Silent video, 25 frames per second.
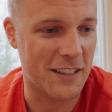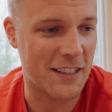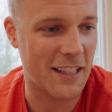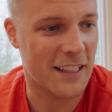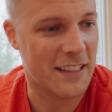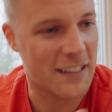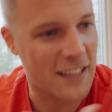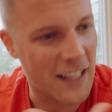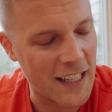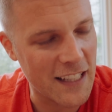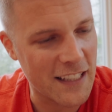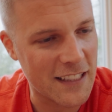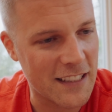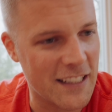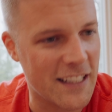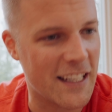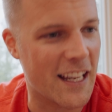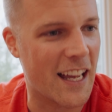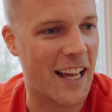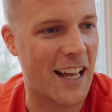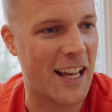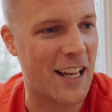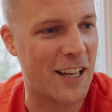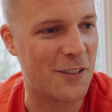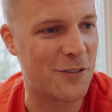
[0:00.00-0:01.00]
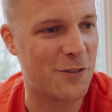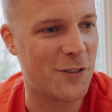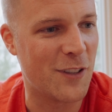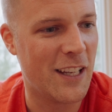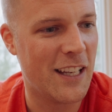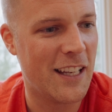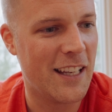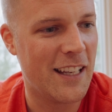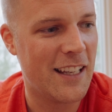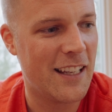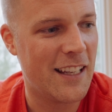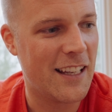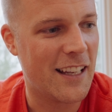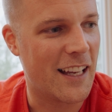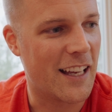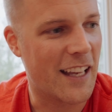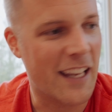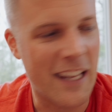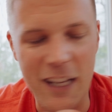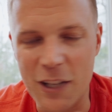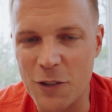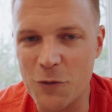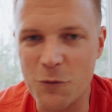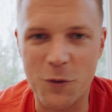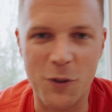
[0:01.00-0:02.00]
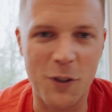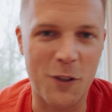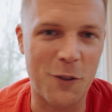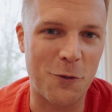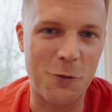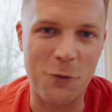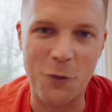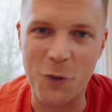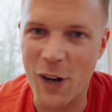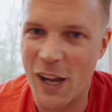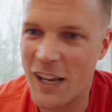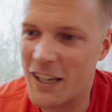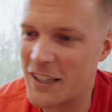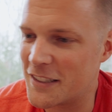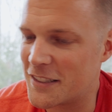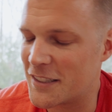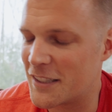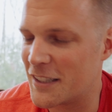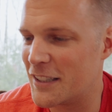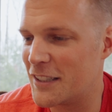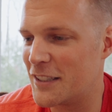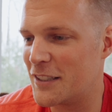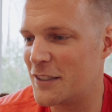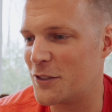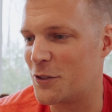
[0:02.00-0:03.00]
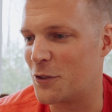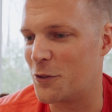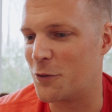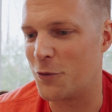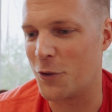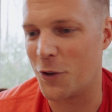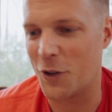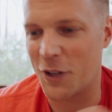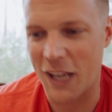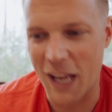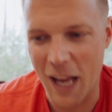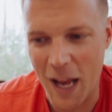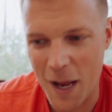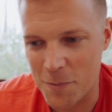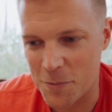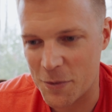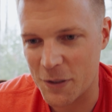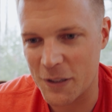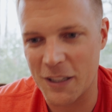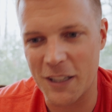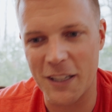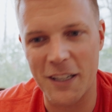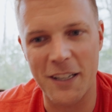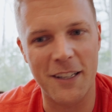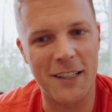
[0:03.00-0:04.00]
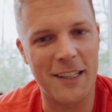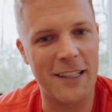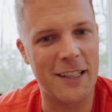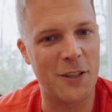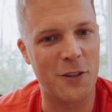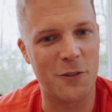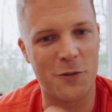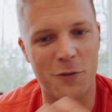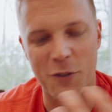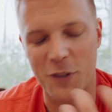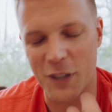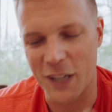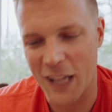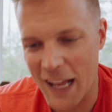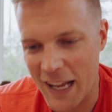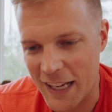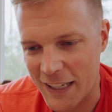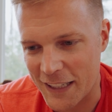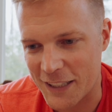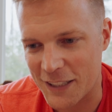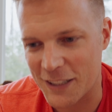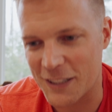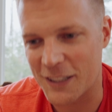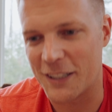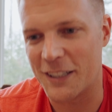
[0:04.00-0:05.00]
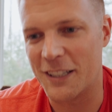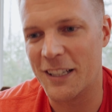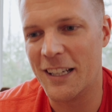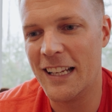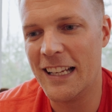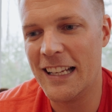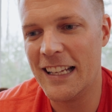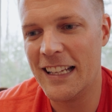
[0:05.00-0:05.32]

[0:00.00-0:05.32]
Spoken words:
They likely have a handful of phrases or vocabulary or vernacular